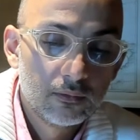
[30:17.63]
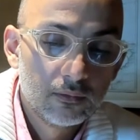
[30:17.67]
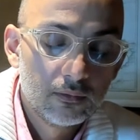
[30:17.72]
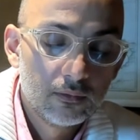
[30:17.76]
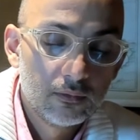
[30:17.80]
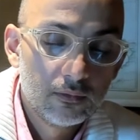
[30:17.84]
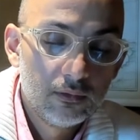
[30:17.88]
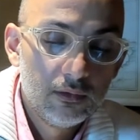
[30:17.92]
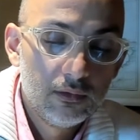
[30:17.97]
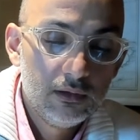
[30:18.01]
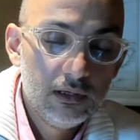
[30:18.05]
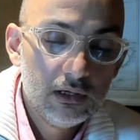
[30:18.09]

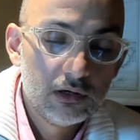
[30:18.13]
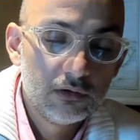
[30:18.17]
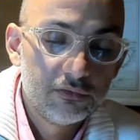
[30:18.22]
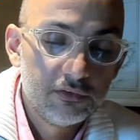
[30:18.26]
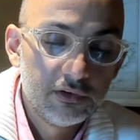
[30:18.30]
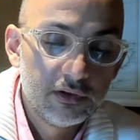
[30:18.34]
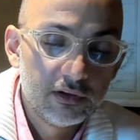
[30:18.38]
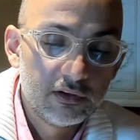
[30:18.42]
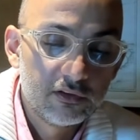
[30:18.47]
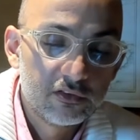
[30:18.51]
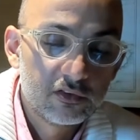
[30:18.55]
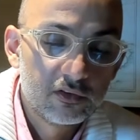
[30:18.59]
t of
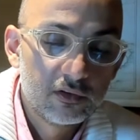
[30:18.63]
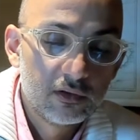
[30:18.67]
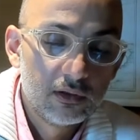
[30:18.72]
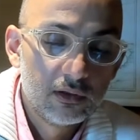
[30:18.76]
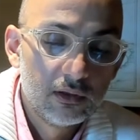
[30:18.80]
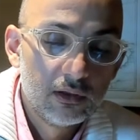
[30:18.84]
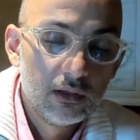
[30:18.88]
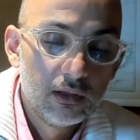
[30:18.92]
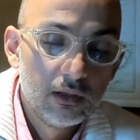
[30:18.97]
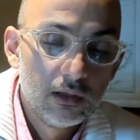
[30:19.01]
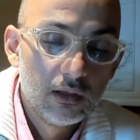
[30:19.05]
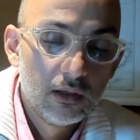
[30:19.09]
x.
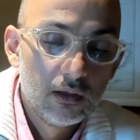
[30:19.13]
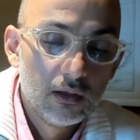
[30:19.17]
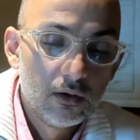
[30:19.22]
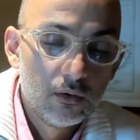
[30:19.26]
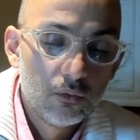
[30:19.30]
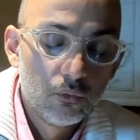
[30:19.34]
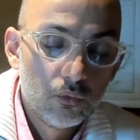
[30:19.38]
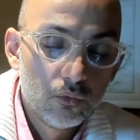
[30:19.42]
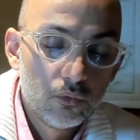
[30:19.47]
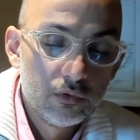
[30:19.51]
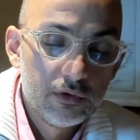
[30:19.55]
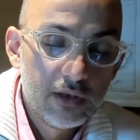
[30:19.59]

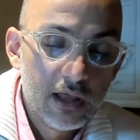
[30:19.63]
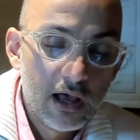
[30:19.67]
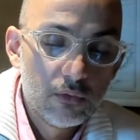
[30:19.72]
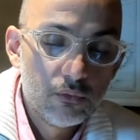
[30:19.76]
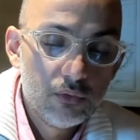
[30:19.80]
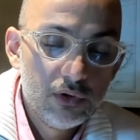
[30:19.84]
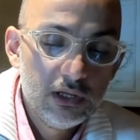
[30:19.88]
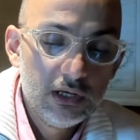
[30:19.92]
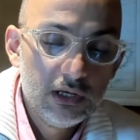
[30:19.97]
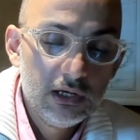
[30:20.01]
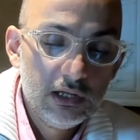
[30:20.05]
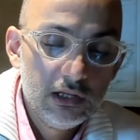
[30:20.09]
Now
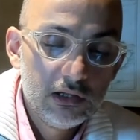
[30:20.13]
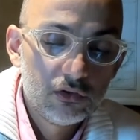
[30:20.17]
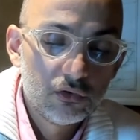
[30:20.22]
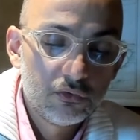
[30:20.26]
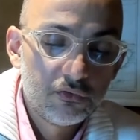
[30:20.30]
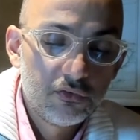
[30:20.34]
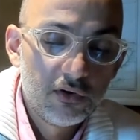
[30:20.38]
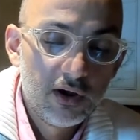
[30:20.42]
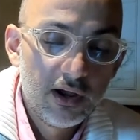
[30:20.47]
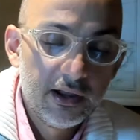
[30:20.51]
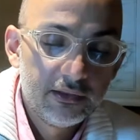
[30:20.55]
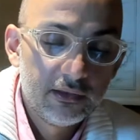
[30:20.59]
we need to
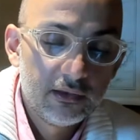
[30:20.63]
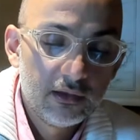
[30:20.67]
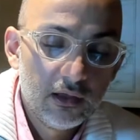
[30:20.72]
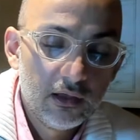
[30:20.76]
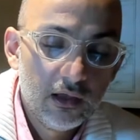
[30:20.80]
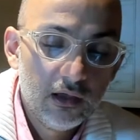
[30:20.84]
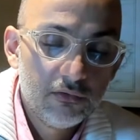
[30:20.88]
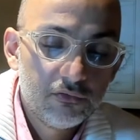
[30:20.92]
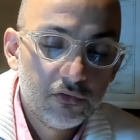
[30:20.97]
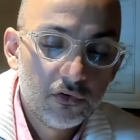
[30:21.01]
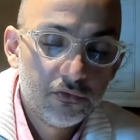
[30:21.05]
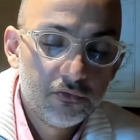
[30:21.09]
find
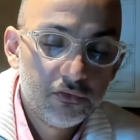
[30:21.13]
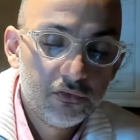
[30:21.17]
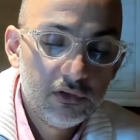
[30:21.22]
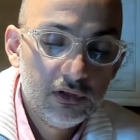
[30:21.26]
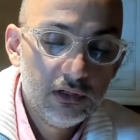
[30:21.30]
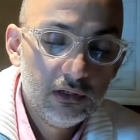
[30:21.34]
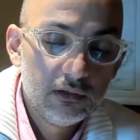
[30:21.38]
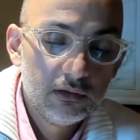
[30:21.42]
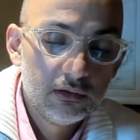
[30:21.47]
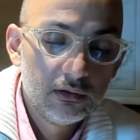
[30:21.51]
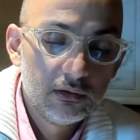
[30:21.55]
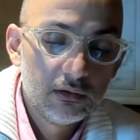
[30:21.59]
f of
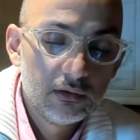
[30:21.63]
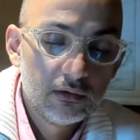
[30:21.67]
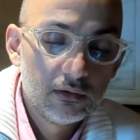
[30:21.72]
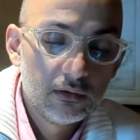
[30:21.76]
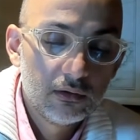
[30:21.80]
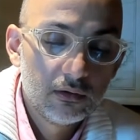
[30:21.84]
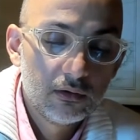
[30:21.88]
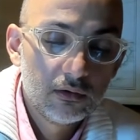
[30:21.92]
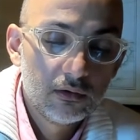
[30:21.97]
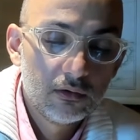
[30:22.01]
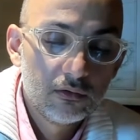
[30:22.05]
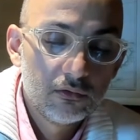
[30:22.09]
t
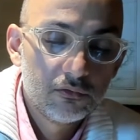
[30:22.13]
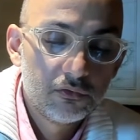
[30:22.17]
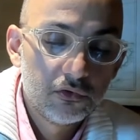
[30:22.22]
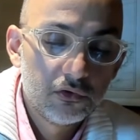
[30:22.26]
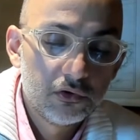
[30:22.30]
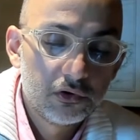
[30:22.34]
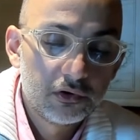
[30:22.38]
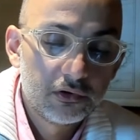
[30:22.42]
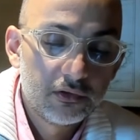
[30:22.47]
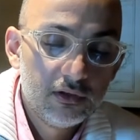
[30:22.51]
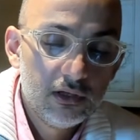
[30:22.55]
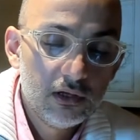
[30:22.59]

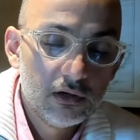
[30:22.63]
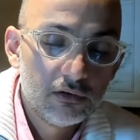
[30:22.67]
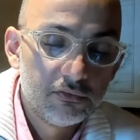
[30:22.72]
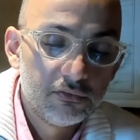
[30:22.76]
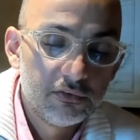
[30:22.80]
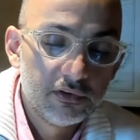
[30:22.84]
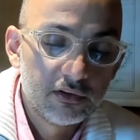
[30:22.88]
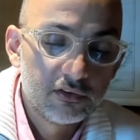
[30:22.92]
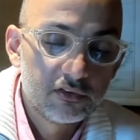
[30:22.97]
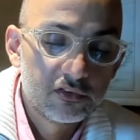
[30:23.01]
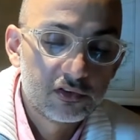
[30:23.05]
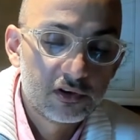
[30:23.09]
for t of
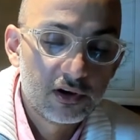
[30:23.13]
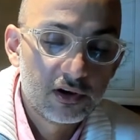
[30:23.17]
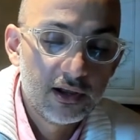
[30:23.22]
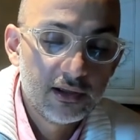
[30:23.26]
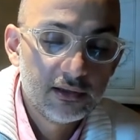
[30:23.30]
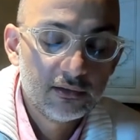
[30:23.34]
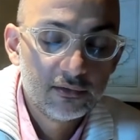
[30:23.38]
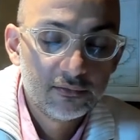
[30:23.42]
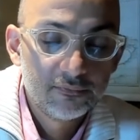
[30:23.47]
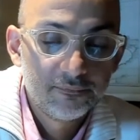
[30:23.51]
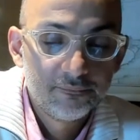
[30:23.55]
x, right?